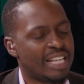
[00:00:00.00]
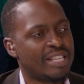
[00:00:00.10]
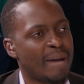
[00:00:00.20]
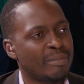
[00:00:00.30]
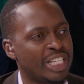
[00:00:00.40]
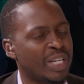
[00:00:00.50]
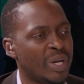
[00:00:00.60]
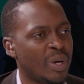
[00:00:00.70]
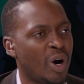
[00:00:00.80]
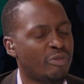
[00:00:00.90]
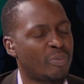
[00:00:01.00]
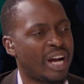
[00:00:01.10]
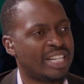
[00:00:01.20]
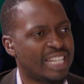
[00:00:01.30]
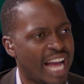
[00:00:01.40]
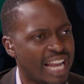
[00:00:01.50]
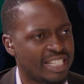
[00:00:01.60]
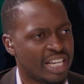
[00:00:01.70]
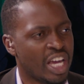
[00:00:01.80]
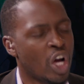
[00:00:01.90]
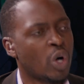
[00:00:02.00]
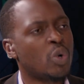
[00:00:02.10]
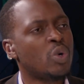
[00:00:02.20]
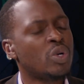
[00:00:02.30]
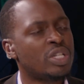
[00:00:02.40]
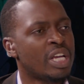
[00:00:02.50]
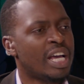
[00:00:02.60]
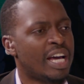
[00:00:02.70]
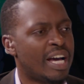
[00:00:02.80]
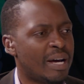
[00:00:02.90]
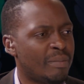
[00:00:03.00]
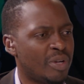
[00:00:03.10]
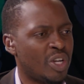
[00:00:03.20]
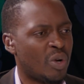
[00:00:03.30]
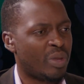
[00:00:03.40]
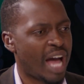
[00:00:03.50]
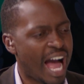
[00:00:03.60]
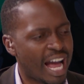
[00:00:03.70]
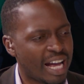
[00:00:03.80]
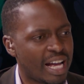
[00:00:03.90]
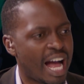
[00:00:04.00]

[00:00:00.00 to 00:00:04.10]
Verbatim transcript: some degree of practicality could uh, you know the uh,